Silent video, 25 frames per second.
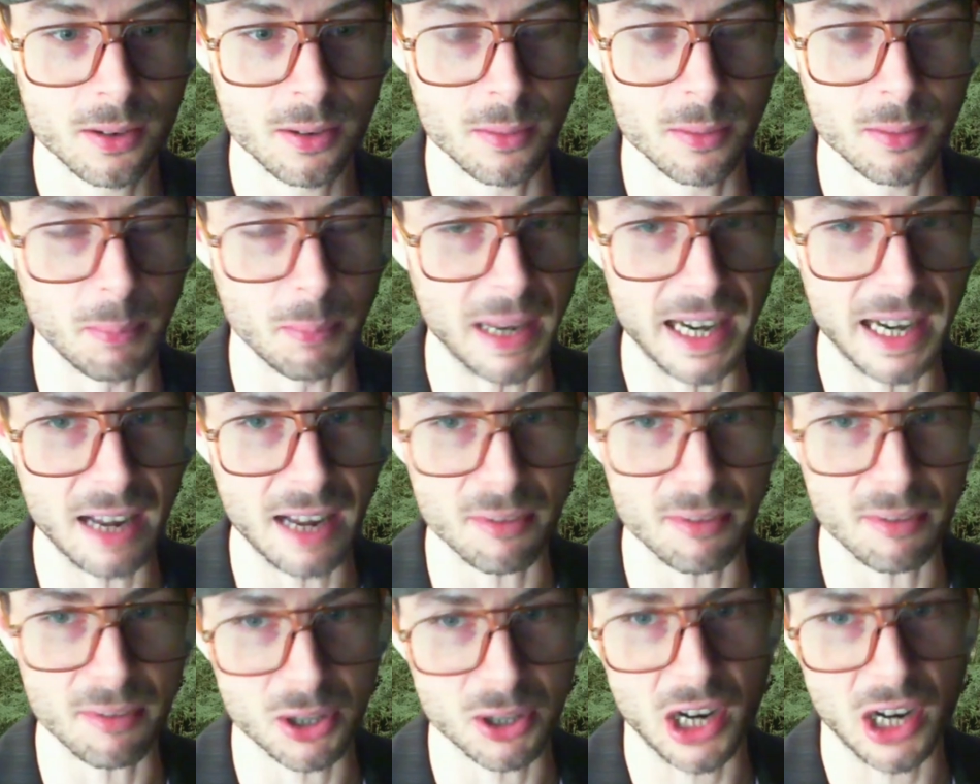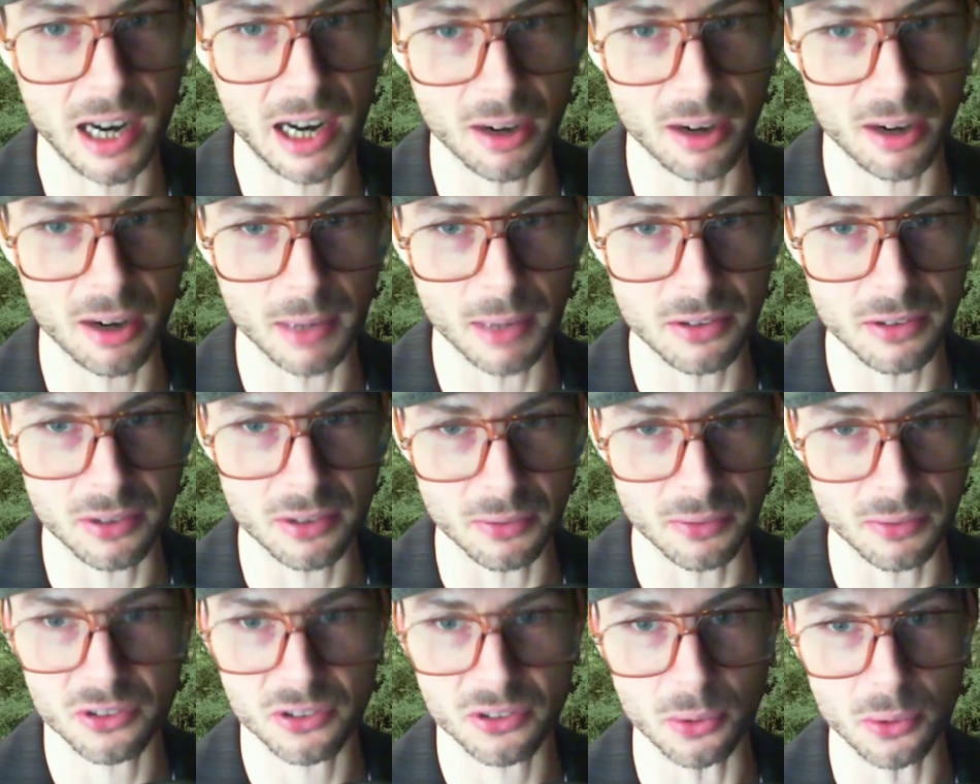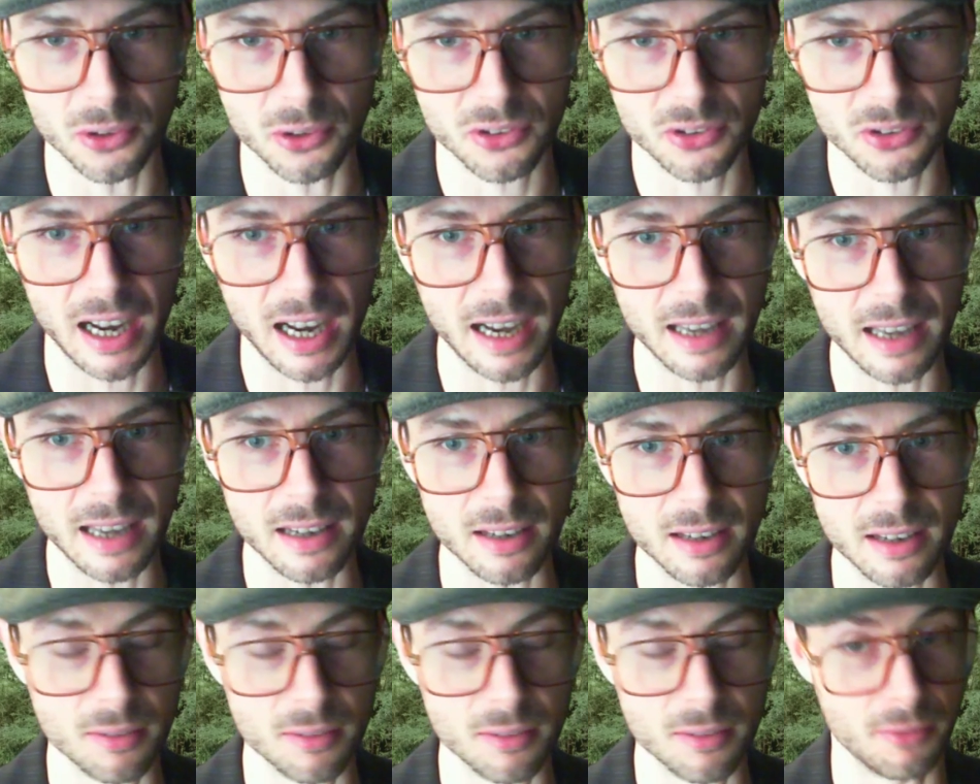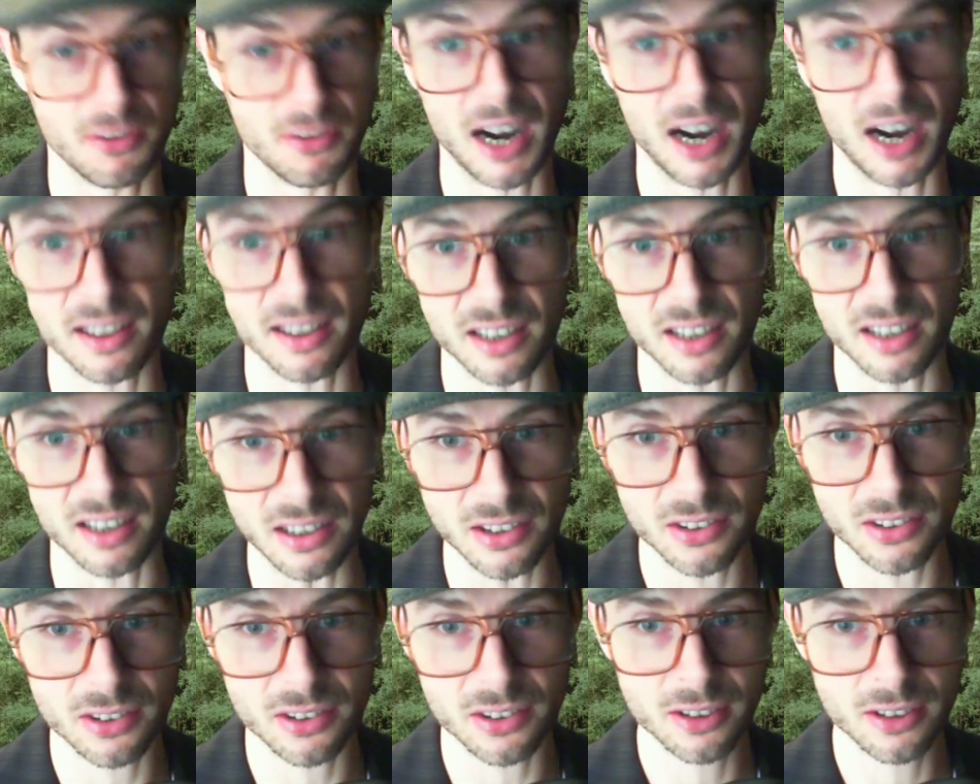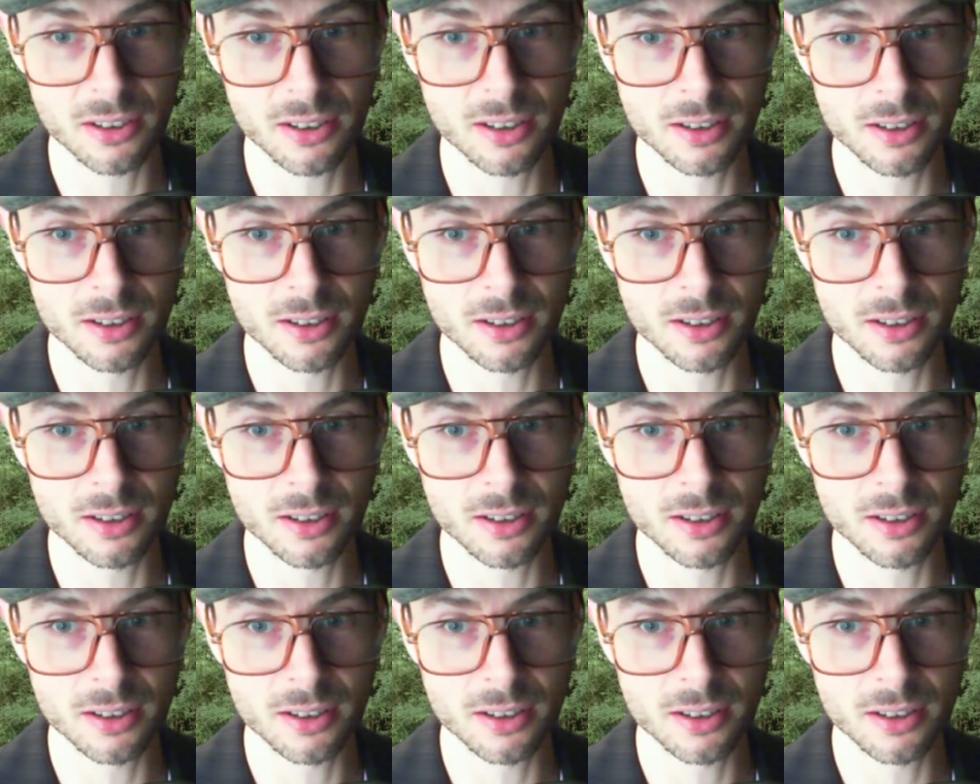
men have much higher rates of suicide and violence.